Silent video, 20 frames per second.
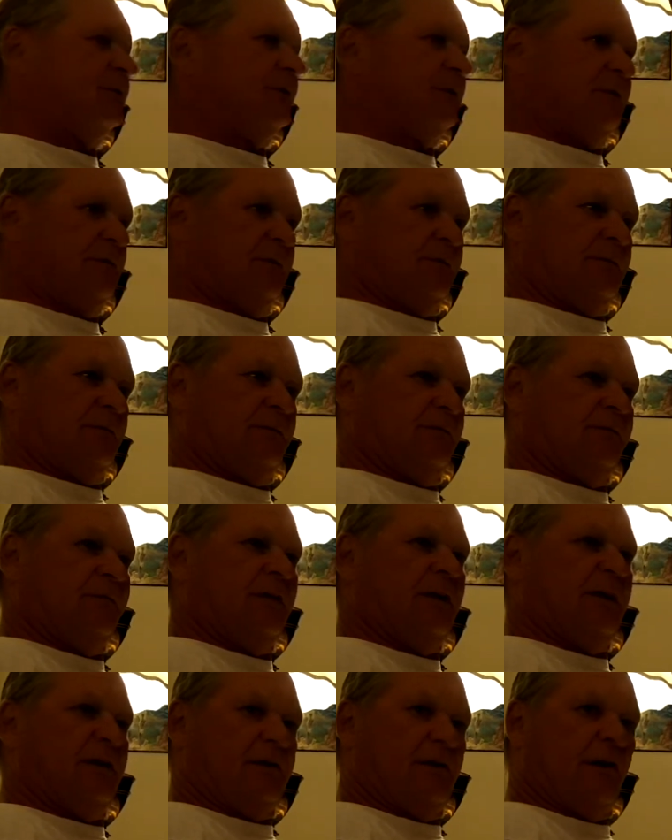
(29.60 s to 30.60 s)
the
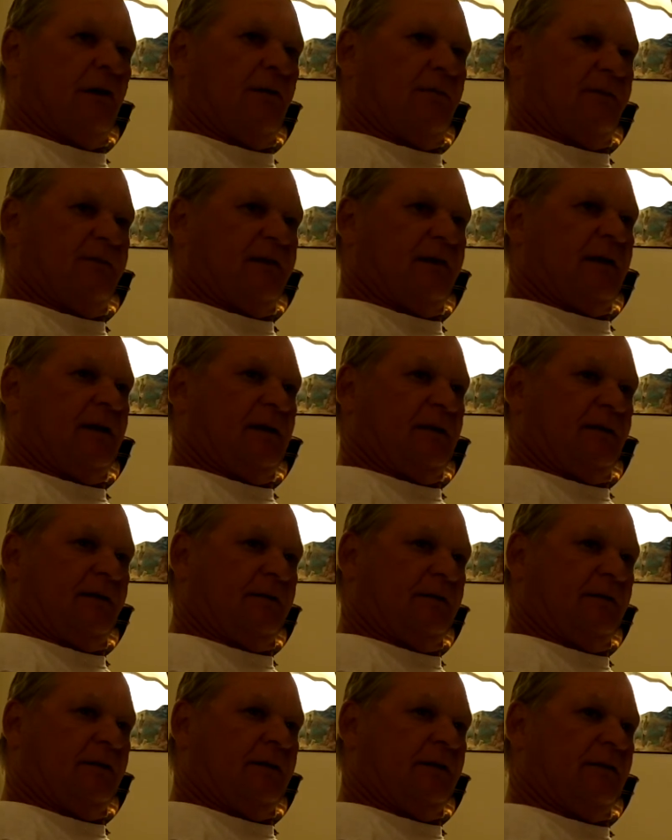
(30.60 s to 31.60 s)
Vietnam thing
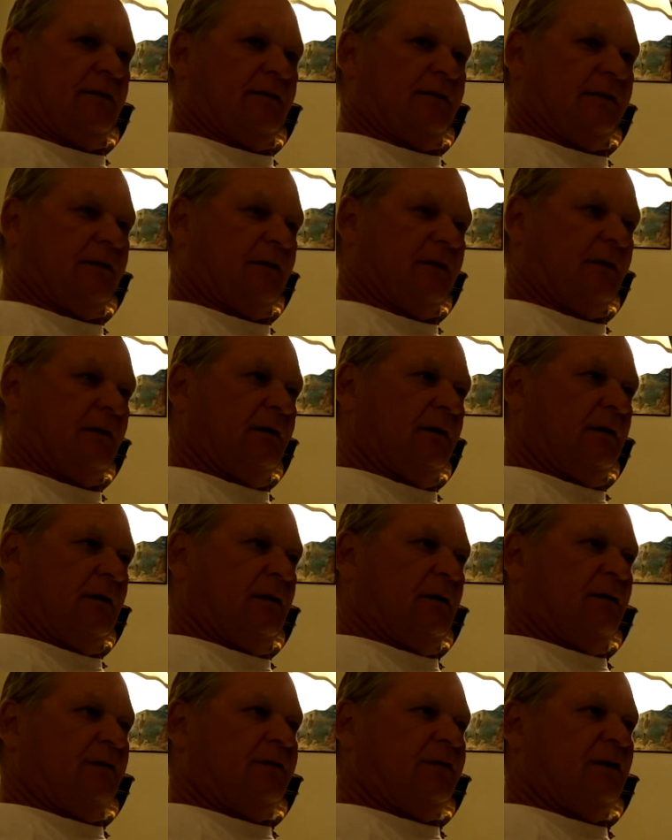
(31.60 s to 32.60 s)
and everything,
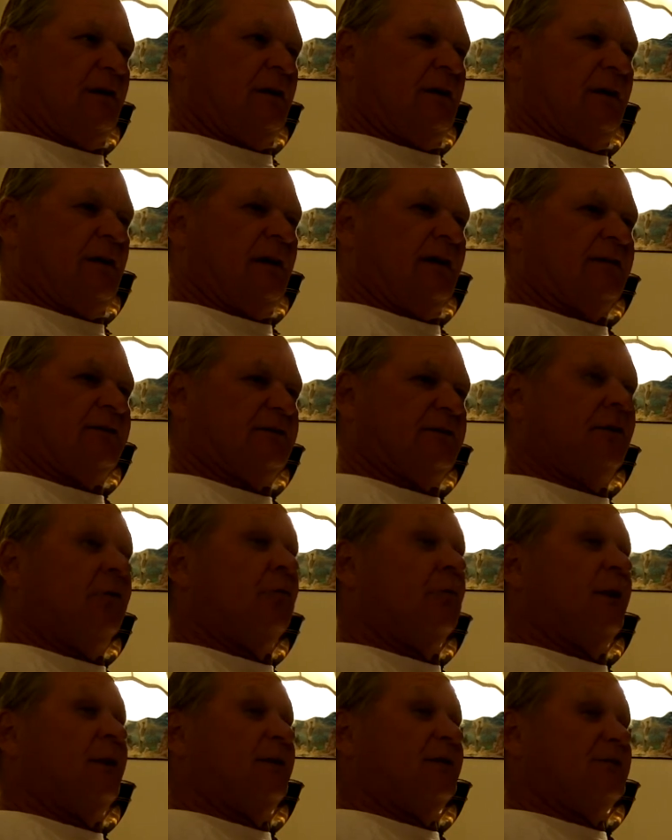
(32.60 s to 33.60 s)
see, I still
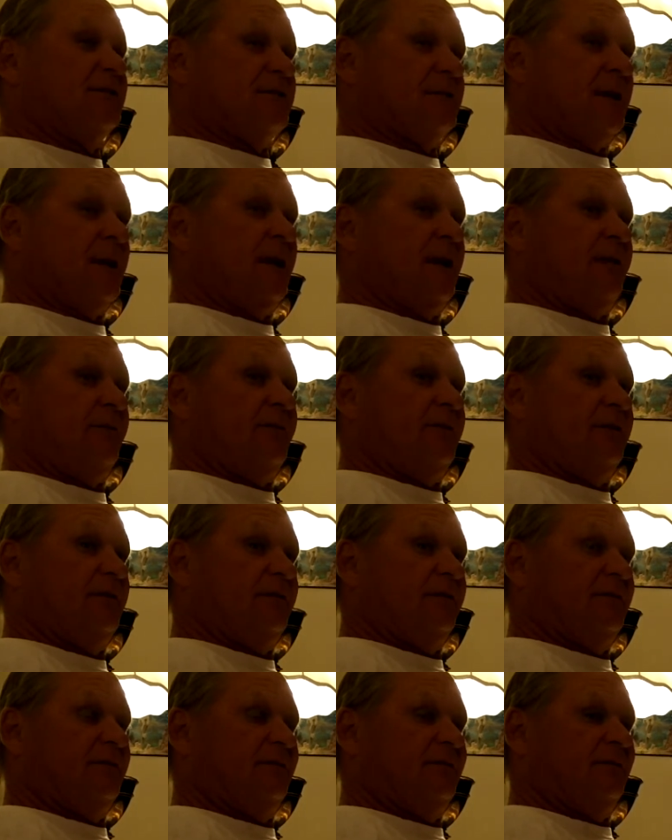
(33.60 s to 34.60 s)
wasn't saved.
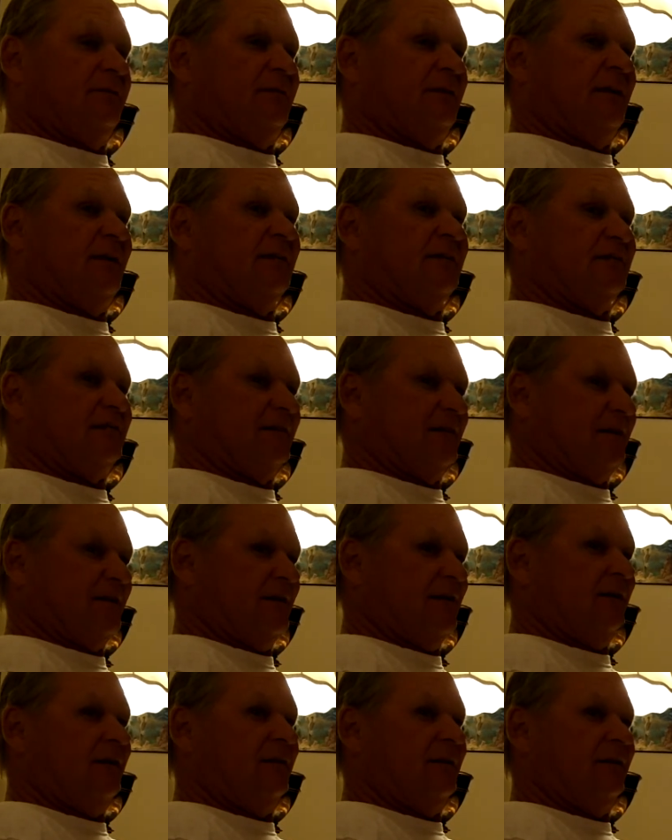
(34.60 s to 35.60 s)
That's the
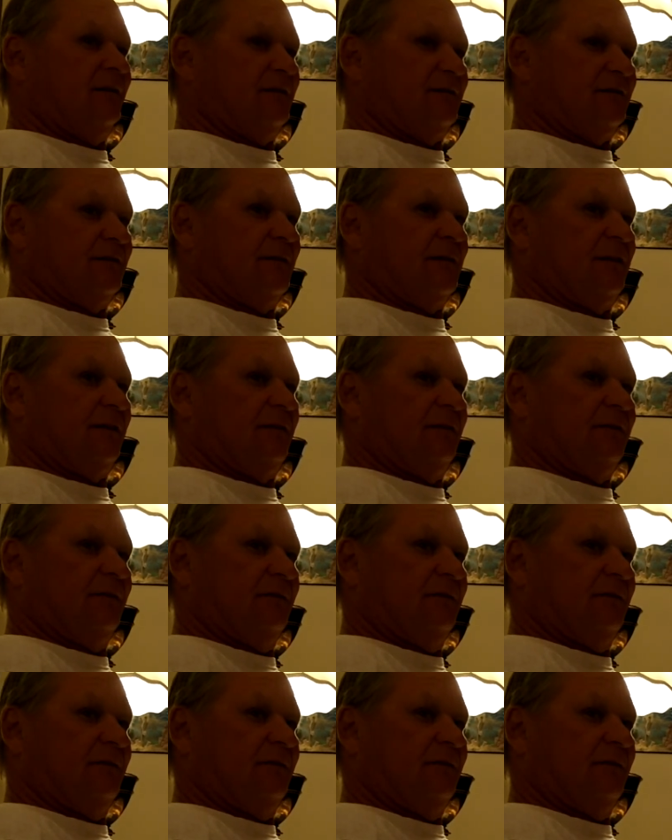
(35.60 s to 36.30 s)
key of this thing.